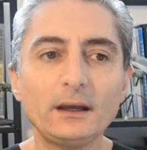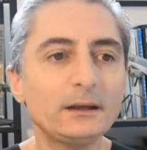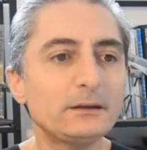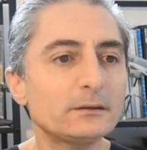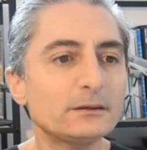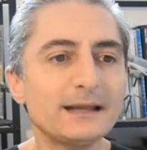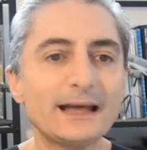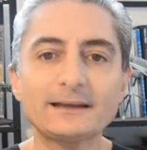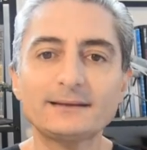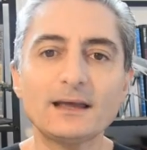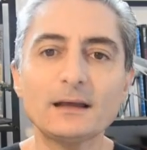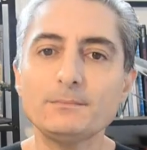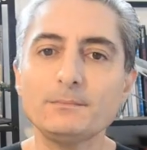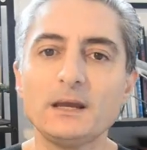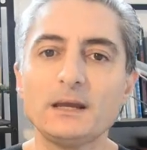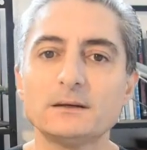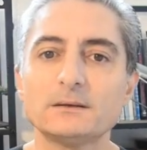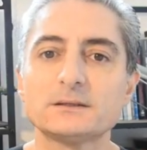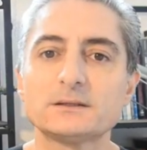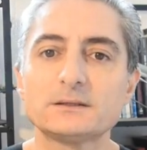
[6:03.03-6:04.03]
It took like 10
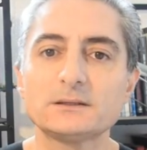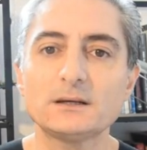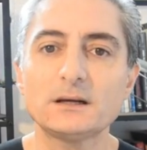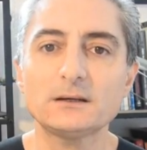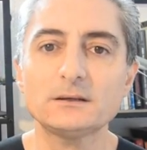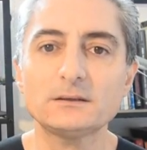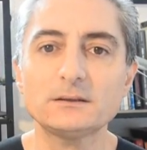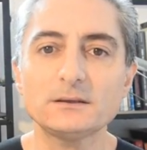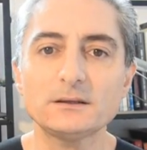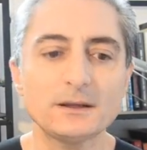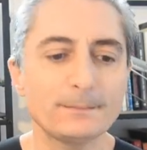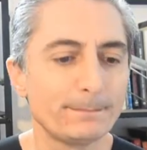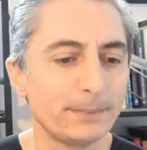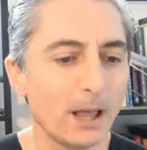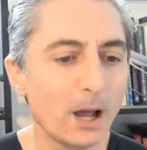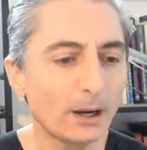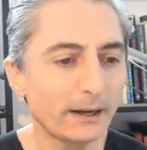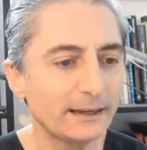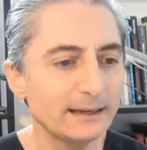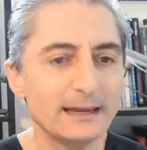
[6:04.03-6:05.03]
minutes, you know,
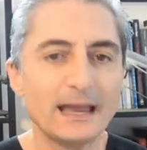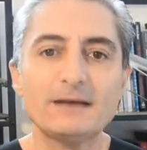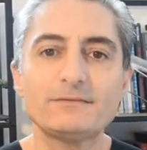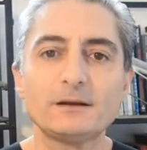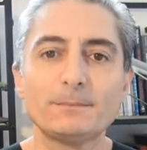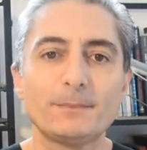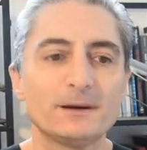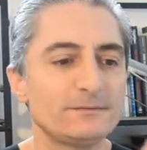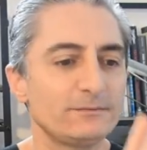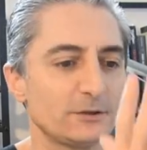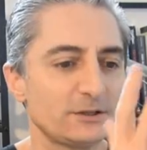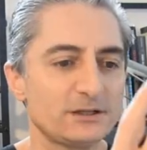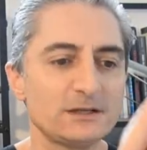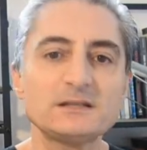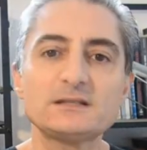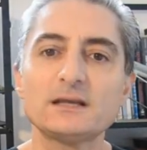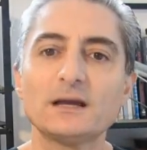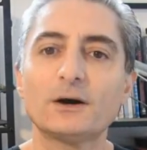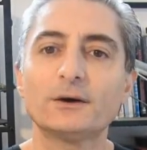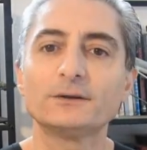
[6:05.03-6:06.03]
blocking everybody.
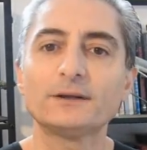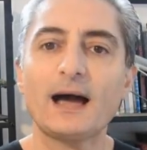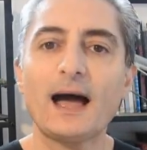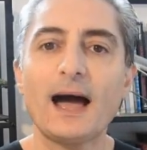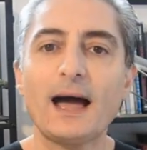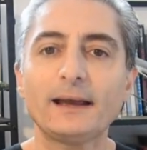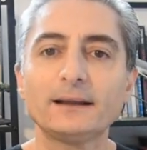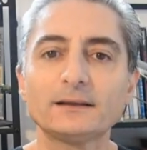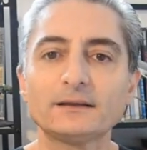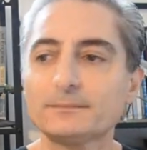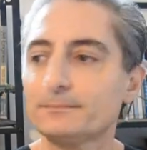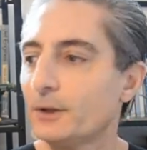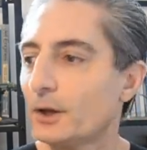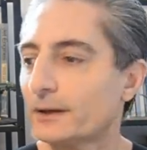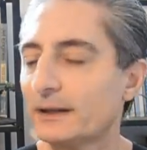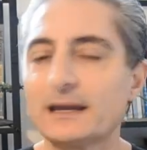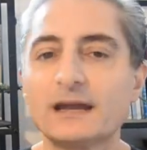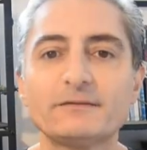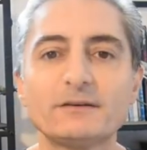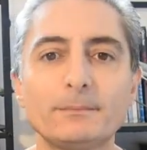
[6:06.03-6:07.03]
He stayed on the aisle,
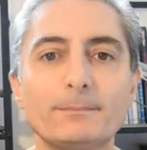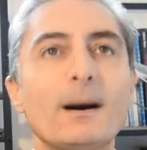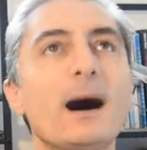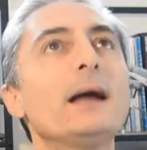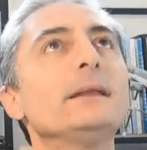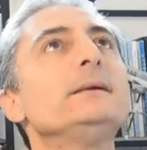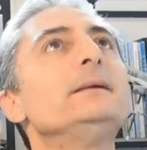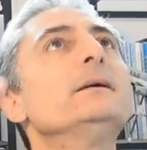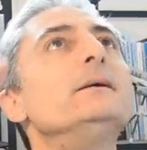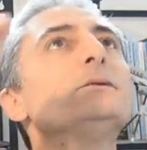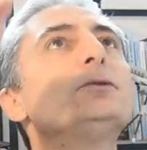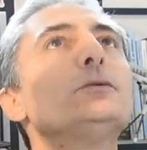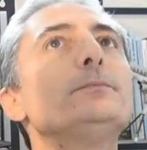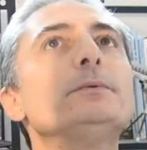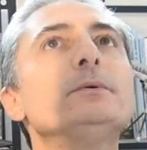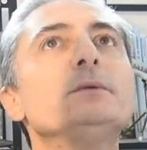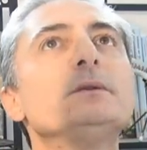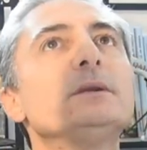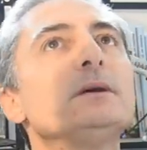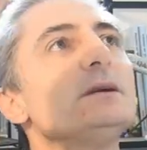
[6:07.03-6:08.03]
blocking everybody, you know, to
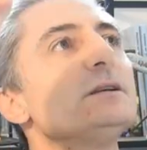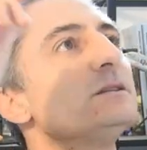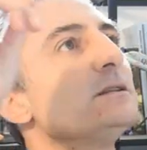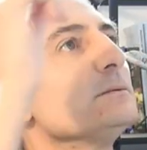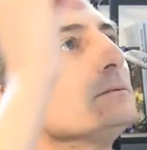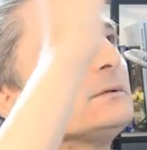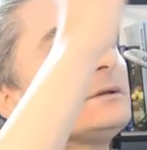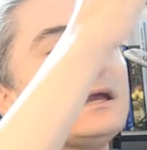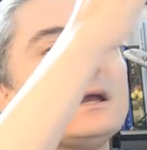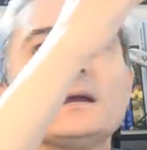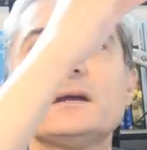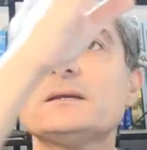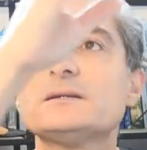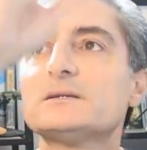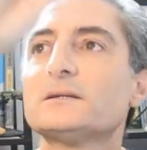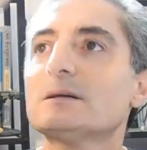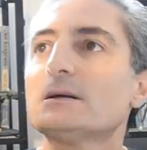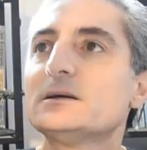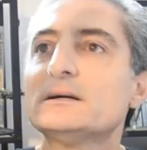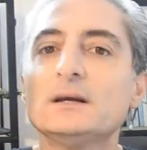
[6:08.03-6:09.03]
put his
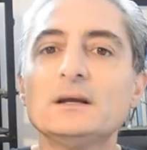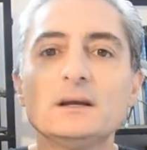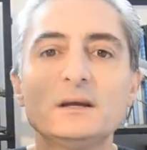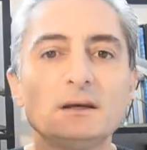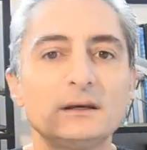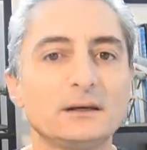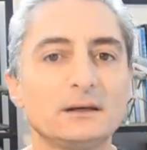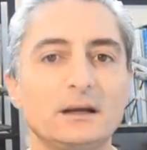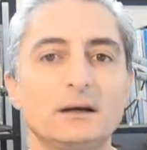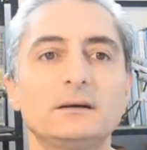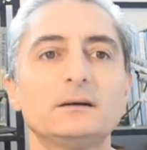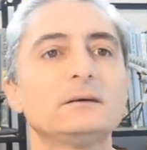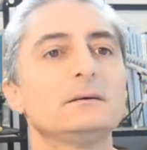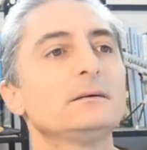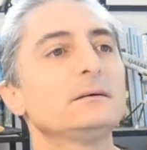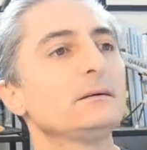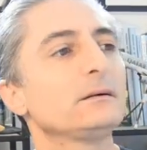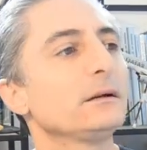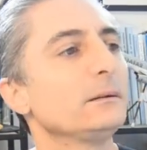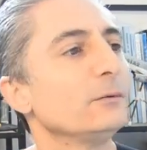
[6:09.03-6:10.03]
suitcase, you
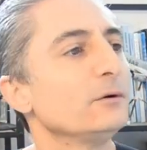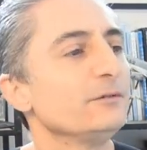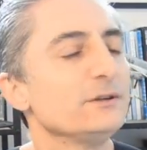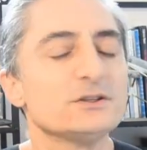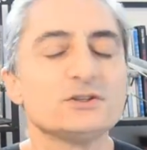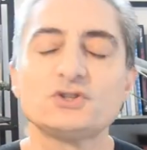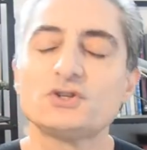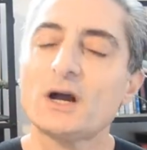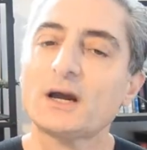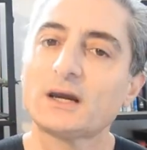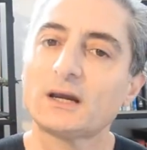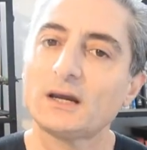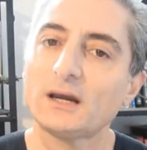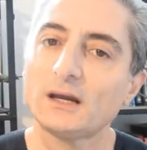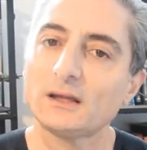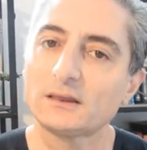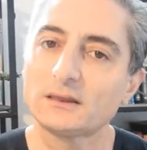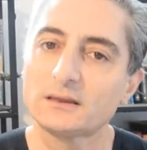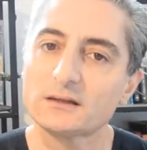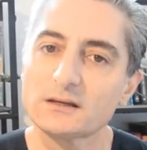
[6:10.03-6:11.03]
know, remove his
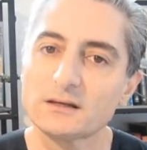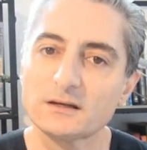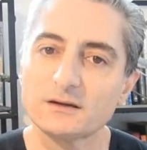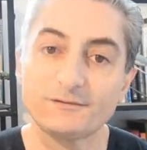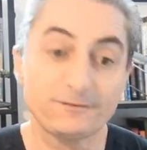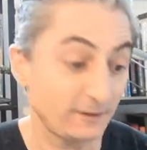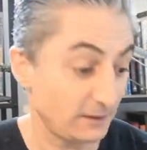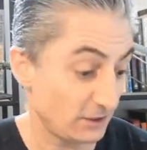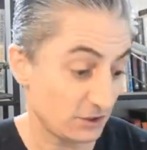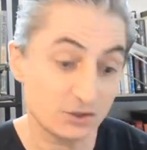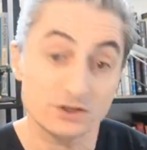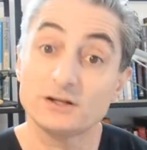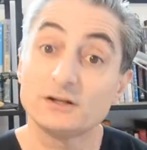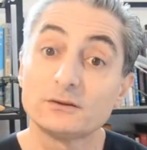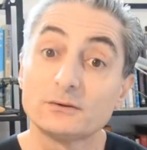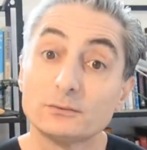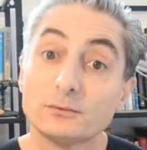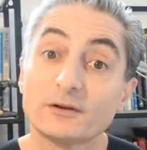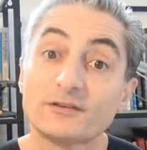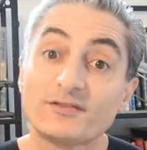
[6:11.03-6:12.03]
jacket,
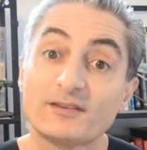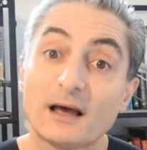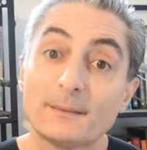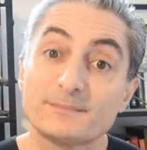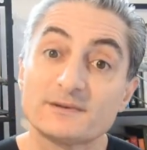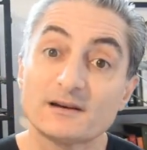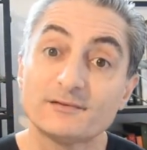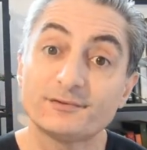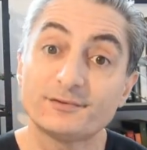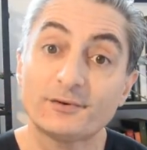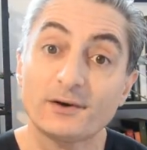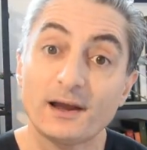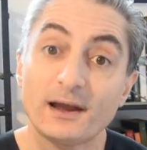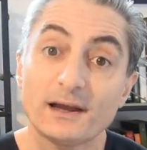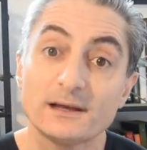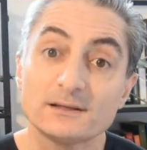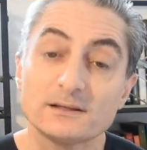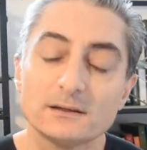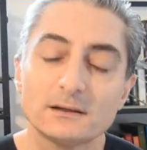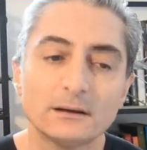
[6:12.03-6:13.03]
finishing to WhatsApp some
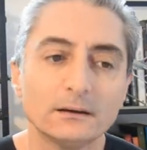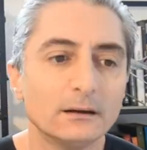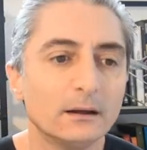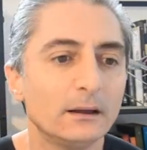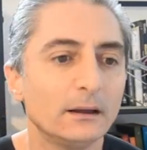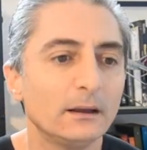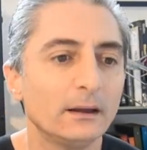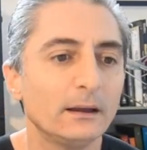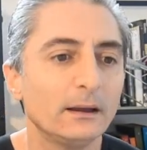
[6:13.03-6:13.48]
friends, you know.